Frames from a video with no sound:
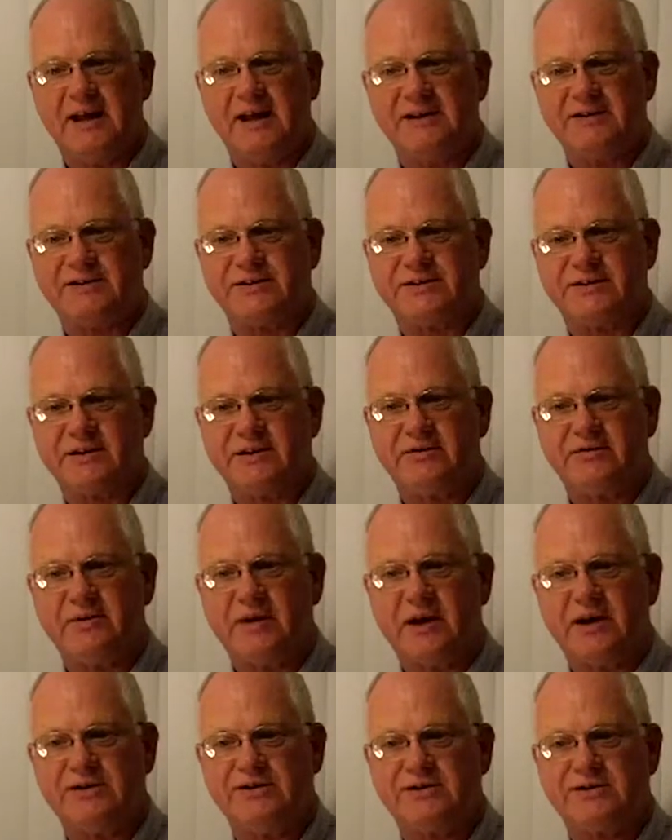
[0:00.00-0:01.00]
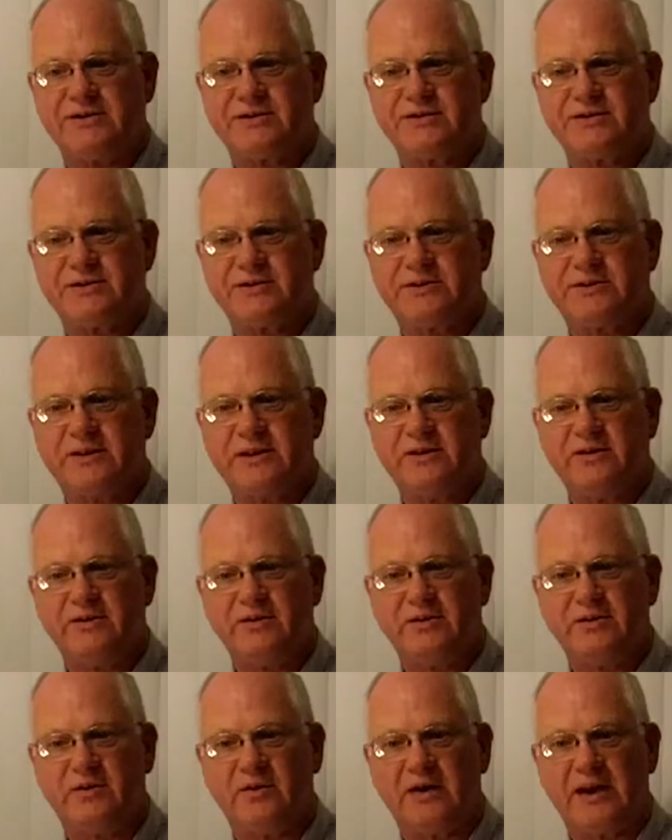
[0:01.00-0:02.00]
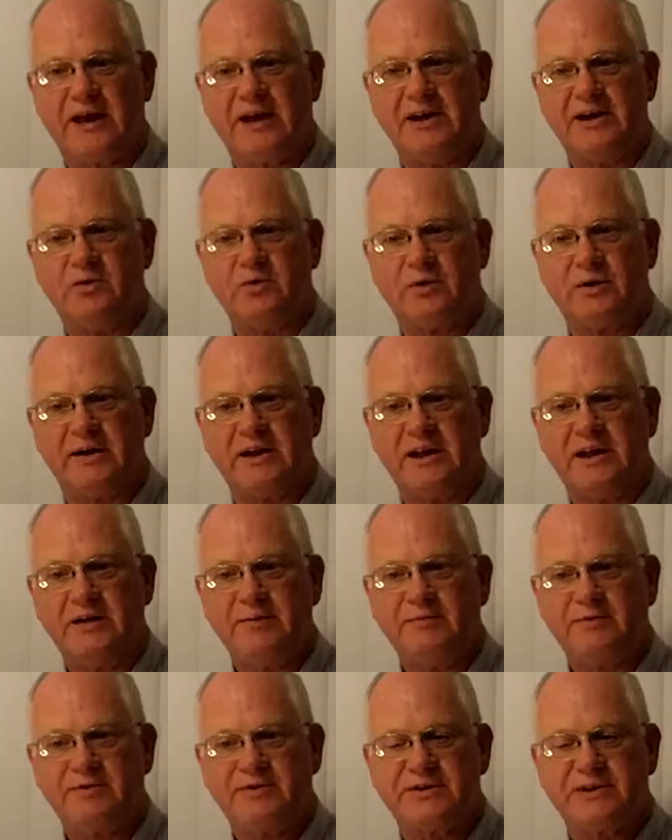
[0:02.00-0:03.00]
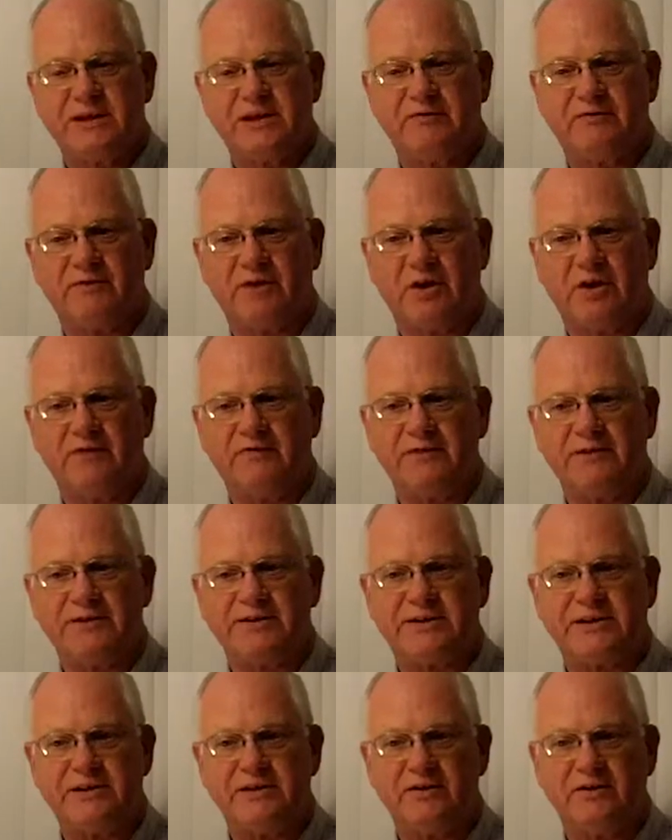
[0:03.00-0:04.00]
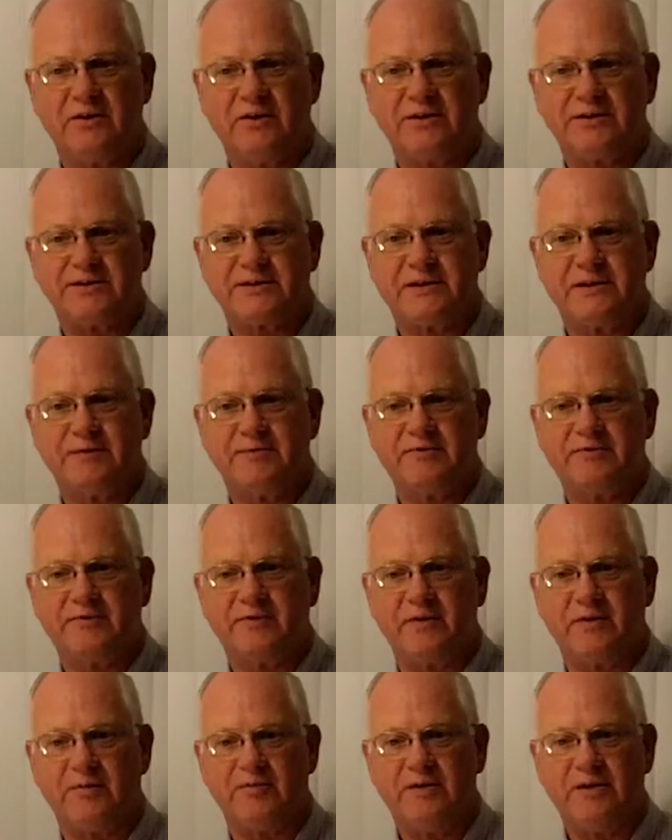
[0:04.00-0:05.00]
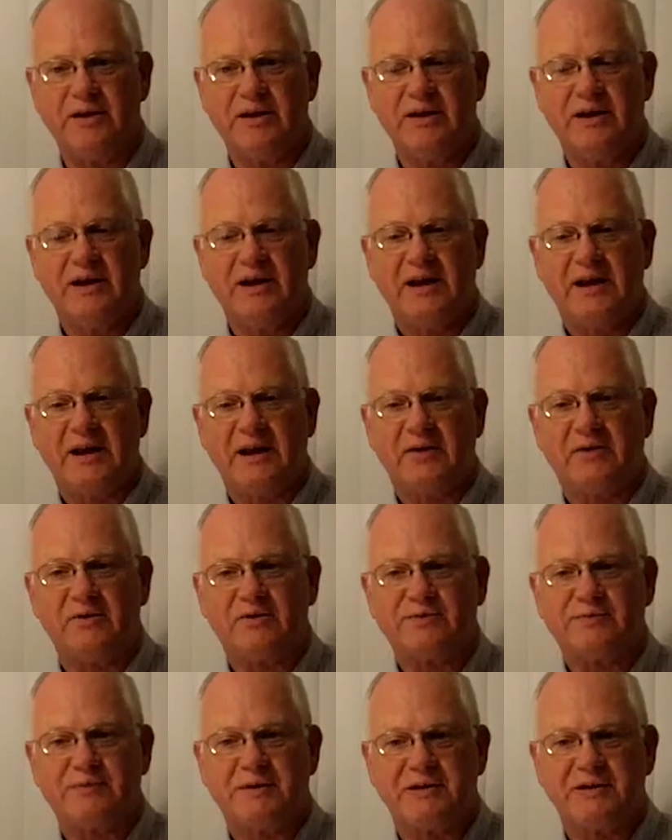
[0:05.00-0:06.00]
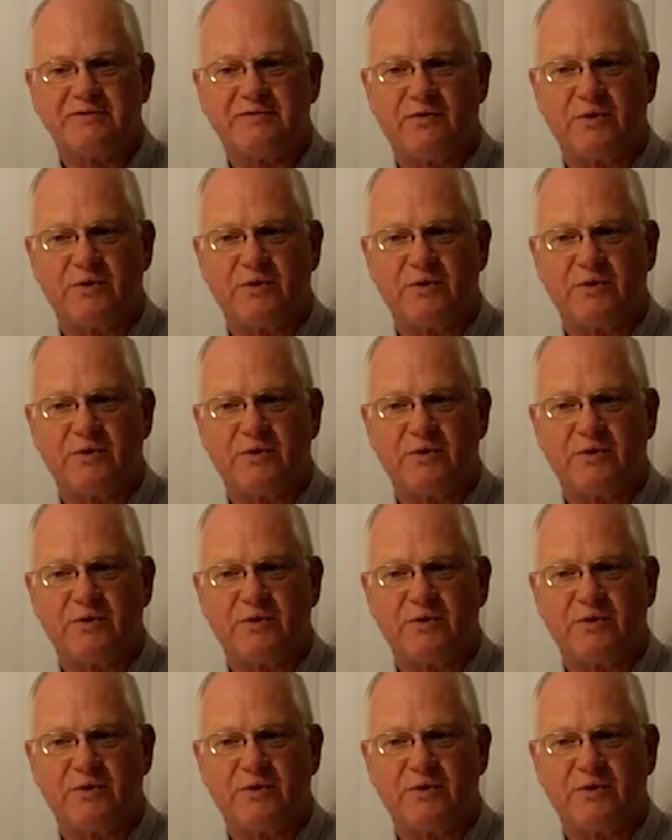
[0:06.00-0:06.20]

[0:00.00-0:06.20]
As the sun rises to the ceiling or attic where 80% of an RV's heat loss comes from, aerospace